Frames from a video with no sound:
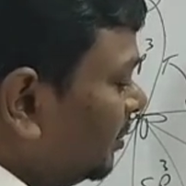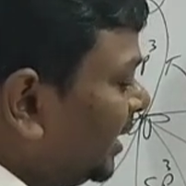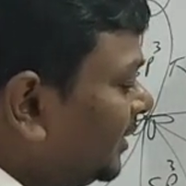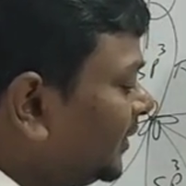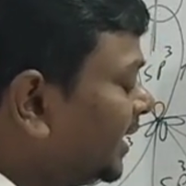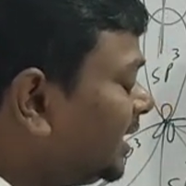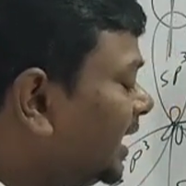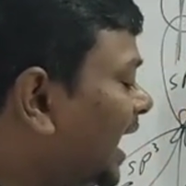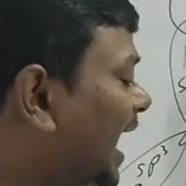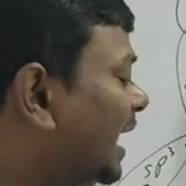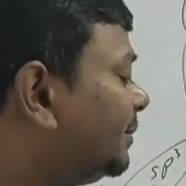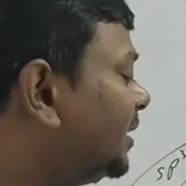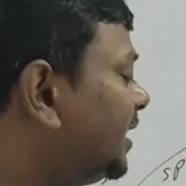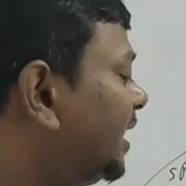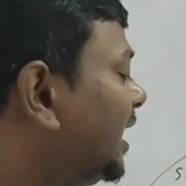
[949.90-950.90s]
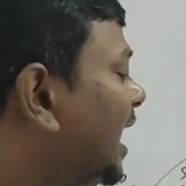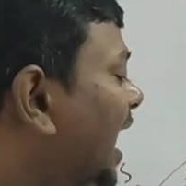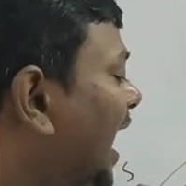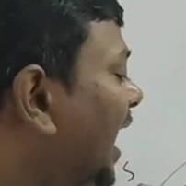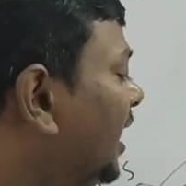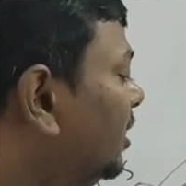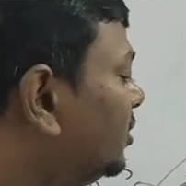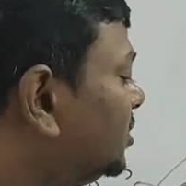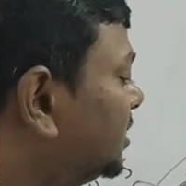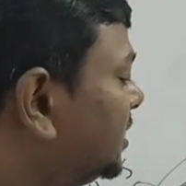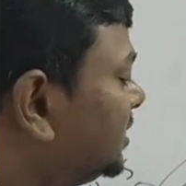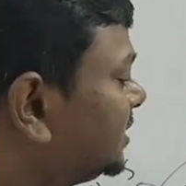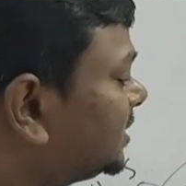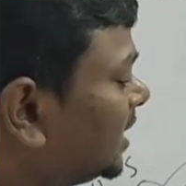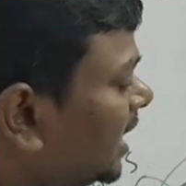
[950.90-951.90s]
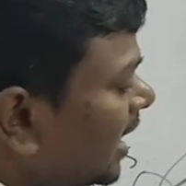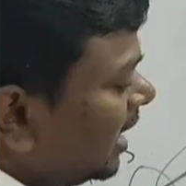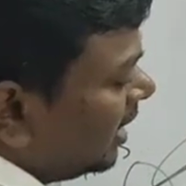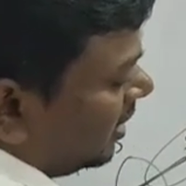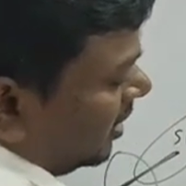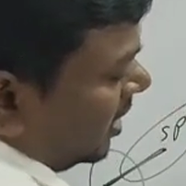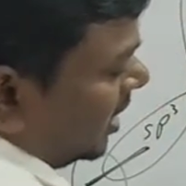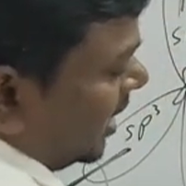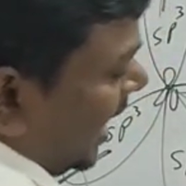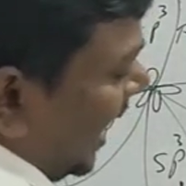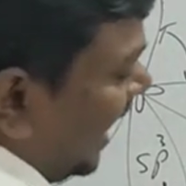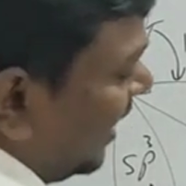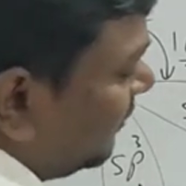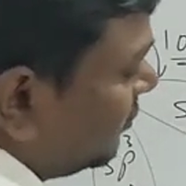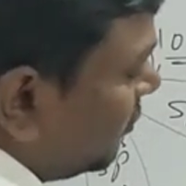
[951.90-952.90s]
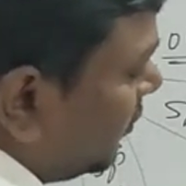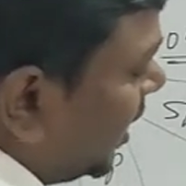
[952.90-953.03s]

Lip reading: between carbon and hydrogens have